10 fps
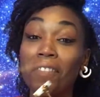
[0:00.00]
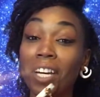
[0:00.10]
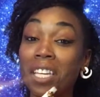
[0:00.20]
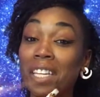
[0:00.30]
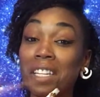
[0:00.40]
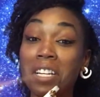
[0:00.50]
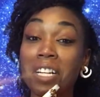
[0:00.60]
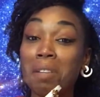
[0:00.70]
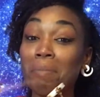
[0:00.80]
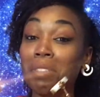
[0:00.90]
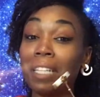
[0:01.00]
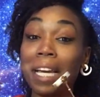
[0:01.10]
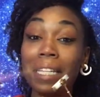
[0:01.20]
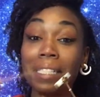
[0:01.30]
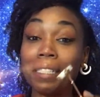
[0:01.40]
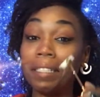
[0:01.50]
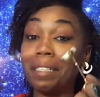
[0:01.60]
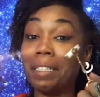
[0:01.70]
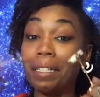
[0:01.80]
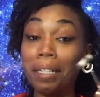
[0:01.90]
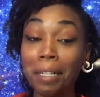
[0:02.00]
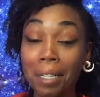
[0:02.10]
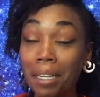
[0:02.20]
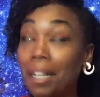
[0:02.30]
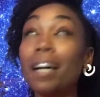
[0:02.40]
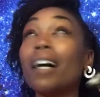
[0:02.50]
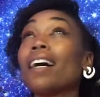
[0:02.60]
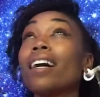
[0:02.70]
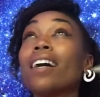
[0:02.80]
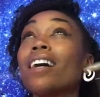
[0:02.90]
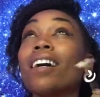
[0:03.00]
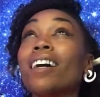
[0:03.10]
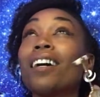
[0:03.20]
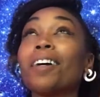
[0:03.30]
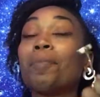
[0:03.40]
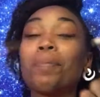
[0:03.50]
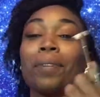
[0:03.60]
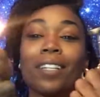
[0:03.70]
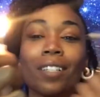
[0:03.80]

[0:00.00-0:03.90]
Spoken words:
it up, light it up.